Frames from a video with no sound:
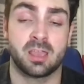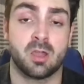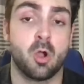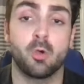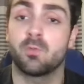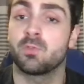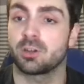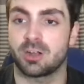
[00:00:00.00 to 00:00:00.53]

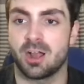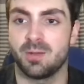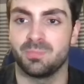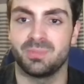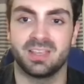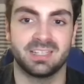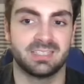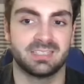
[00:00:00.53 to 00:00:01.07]
overcome
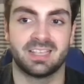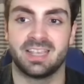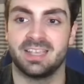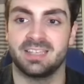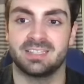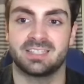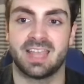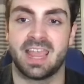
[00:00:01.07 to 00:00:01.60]
this
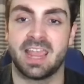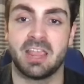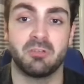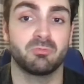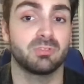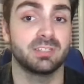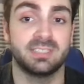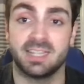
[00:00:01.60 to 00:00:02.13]
is a
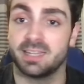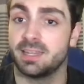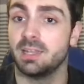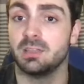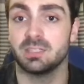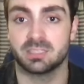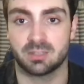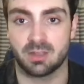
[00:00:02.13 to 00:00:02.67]

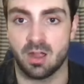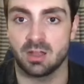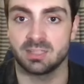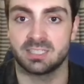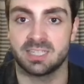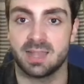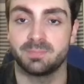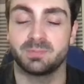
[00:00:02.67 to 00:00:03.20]
ridiculous
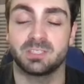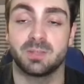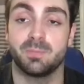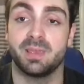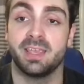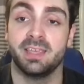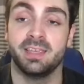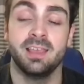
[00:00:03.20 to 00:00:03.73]
concept to
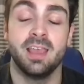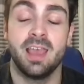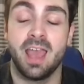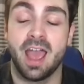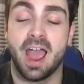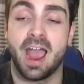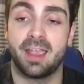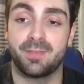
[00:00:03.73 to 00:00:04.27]
me
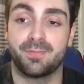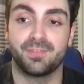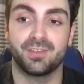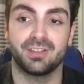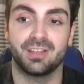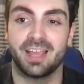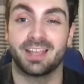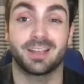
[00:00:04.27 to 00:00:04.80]
I feel
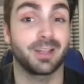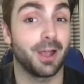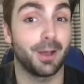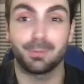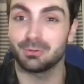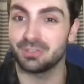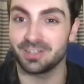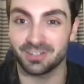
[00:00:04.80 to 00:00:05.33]
like a
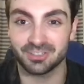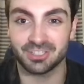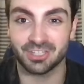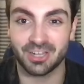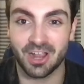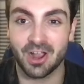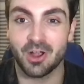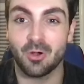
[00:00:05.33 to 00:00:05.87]
couple years
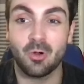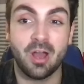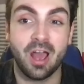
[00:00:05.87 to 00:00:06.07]
ago